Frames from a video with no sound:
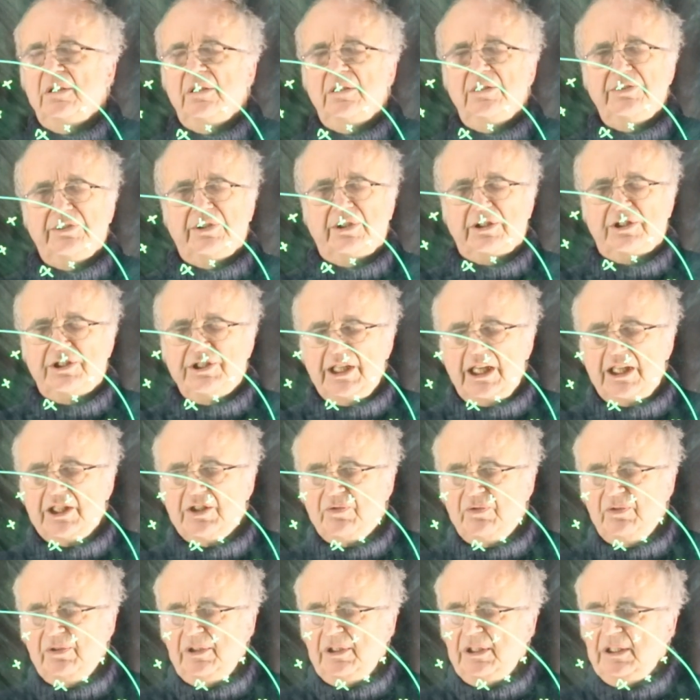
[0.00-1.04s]

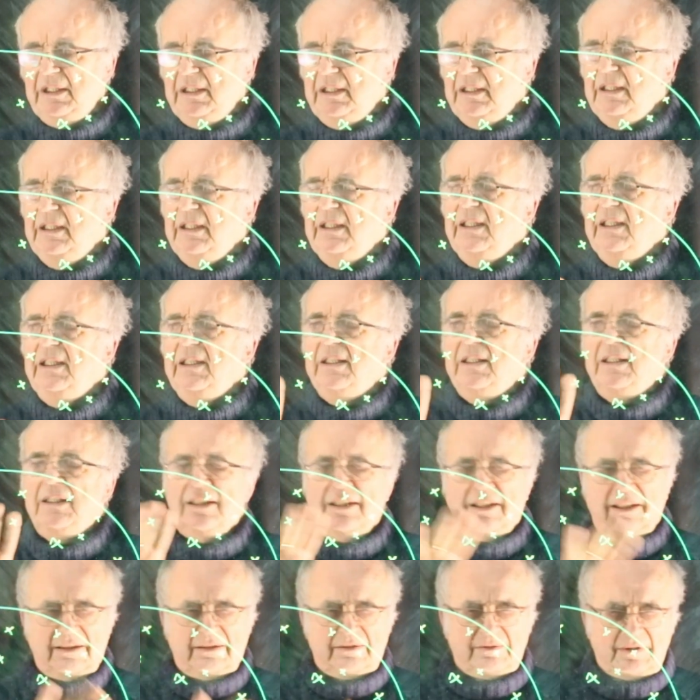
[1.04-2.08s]
successful,
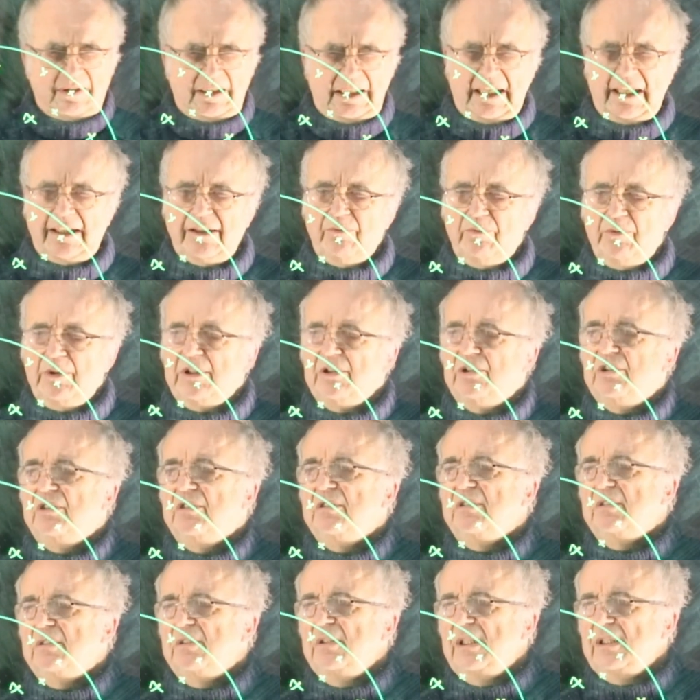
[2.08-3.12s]
and
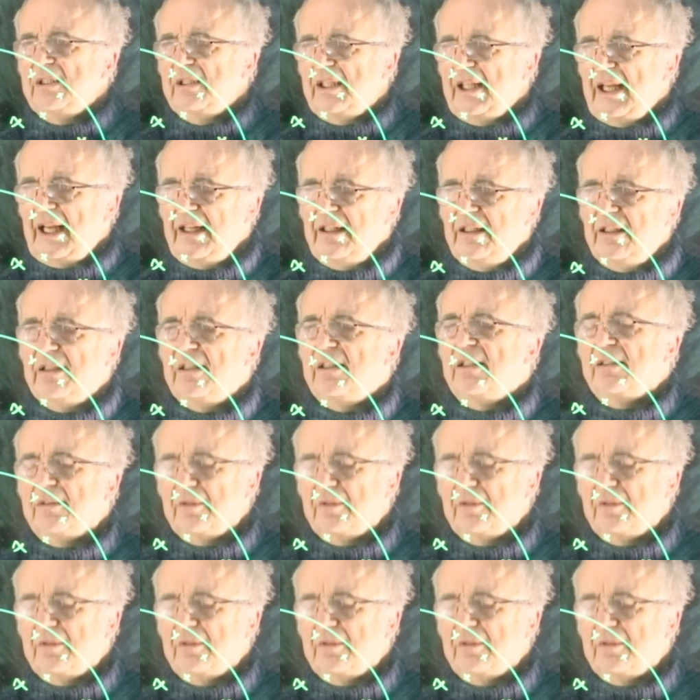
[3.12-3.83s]
then